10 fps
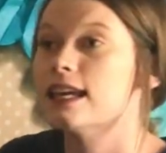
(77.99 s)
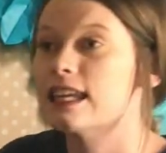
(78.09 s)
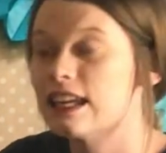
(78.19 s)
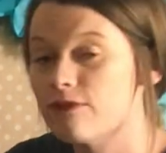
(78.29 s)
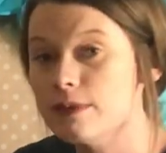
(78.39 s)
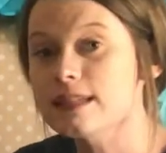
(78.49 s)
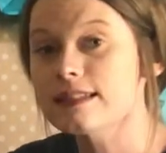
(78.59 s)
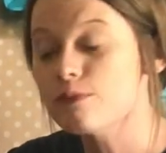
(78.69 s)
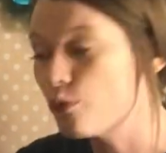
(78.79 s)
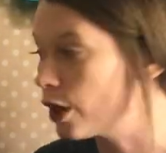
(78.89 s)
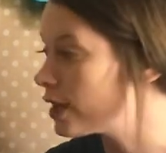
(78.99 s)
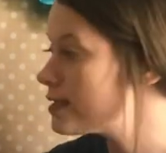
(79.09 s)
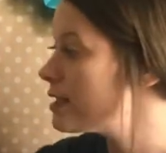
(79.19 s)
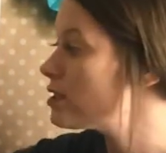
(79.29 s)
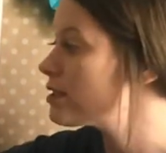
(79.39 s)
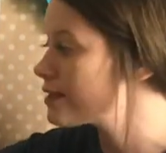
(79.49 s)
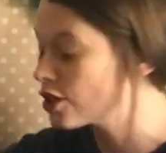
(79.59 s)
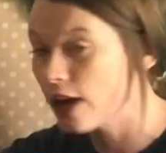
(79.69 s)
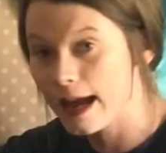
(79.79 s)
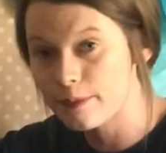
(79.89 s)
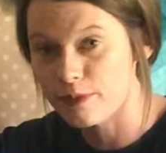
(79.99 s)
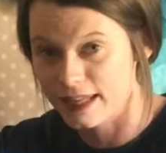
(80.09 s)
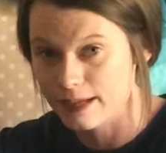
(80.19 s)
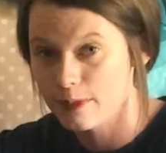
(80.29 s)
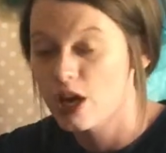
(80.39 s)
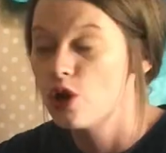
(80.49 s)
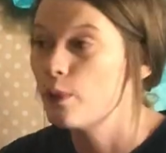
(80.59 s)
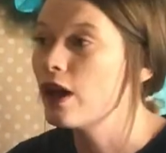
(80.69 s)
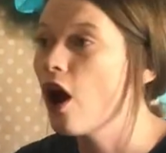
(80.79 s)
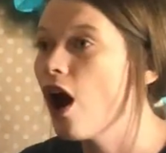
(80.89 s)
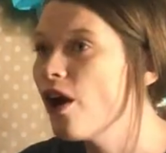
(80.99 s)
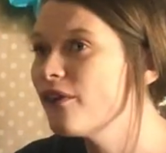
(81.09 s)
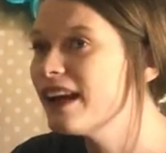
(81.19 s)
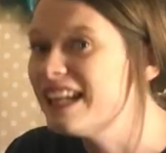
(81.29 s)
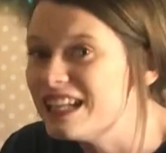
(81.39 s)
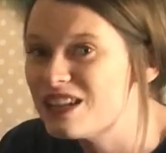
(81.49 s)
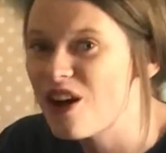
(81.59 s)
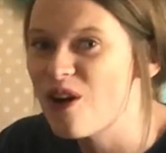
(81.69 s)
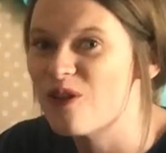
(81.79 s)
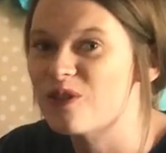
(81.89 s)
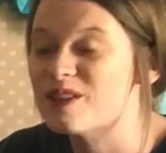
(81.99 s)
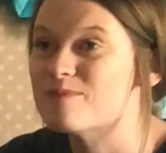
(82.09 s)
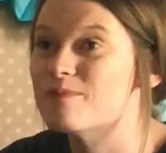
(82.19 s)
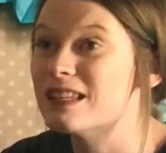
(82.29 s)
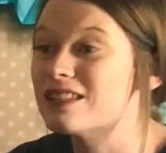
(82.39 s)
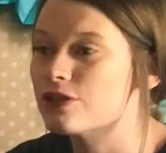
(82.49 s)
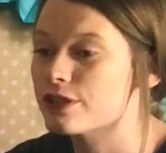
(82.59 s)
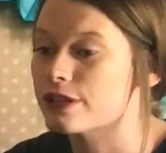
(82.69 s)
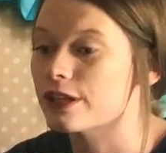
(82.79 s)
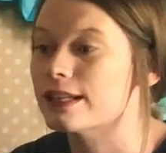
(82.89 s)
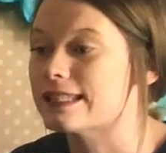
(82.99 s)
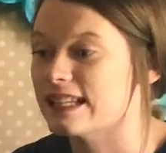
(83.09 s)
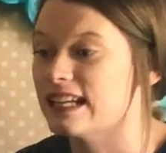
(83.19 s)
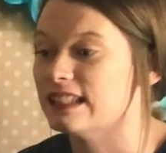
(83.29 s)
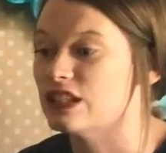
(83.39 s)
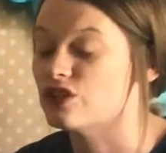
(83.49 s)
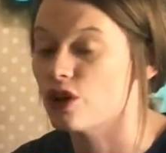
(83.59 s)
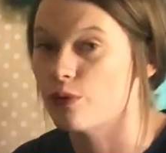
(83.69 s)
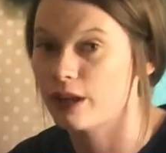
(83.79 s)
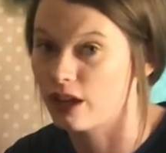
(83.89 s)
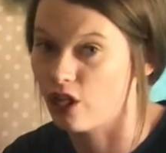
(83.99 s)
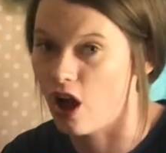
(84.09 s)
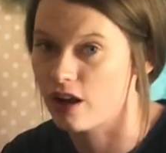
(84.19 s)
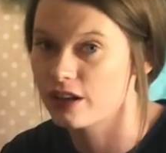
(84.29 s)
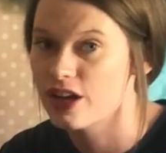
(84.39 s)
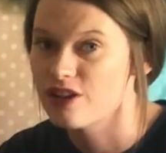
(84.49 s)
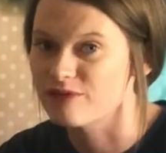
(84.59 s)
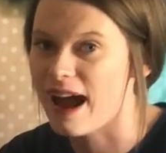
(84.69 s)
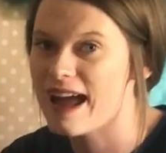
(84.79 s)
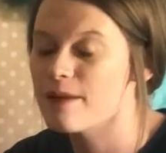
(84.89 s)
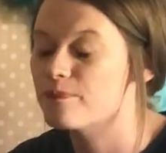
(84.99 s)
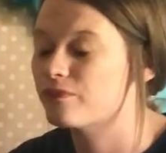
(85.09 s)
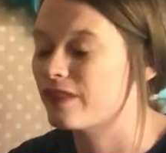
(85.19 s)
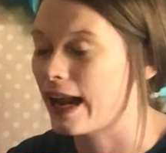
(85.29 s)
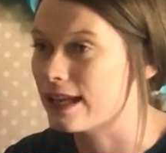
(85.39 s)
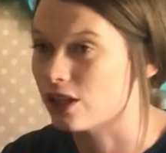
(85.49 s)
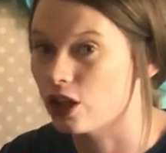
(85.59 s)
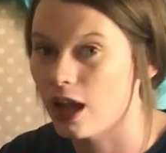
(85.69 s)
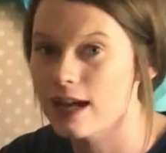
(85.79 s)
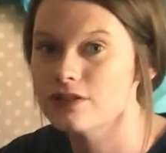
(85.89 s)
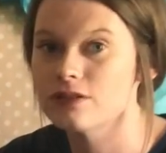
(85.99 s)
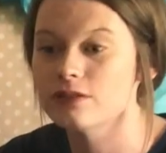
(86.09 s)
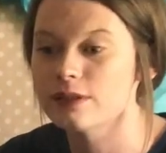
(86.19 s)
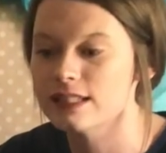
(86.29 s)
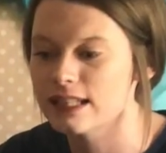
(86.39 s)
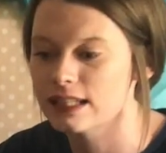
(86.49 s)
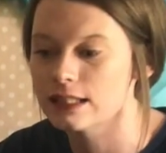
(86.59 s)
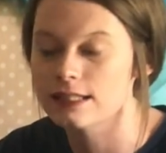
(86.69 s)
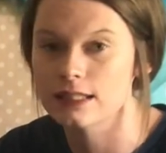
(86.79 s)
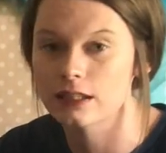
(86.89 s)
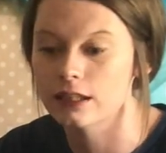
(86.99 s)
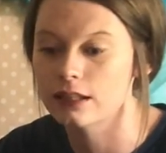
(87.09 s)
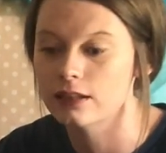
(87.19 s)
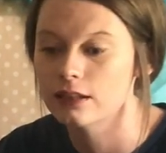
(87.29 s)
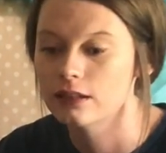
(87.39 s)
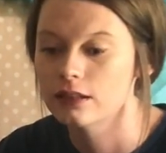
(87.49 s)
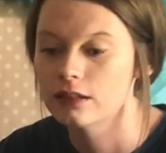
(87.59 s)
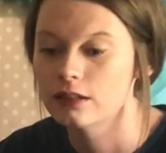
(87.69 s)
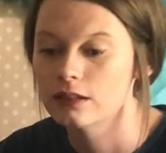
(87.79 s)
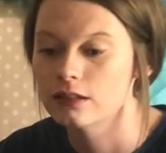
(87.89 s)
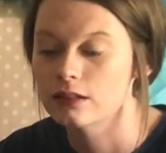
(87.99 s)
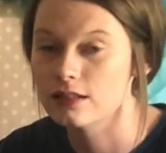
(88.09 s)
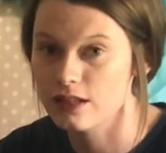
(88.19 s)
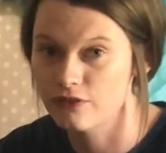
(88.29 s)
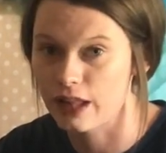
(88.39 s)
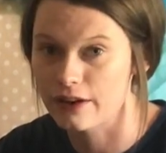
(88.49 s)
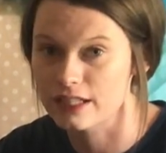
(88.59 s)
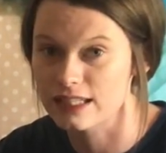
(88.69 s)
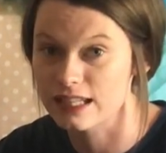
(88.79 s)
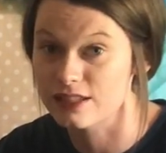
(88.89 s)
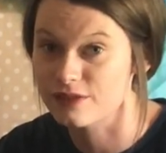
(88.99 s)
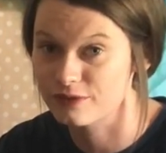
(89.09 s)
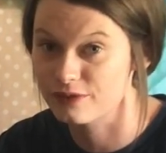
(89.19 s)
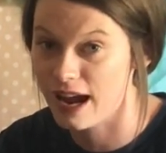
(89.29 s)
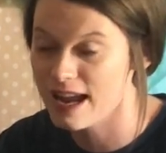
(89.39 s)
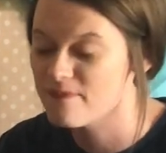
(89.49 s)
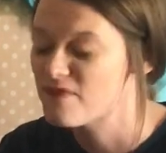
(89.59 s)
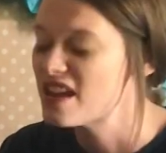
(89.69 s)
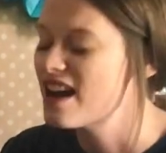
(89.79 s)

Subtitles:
Give me some words that describe them. We already know that Mr. Sir and Stanley don't get along, right? That had a lot to do with Stanley stealing the sunflower seeds, right?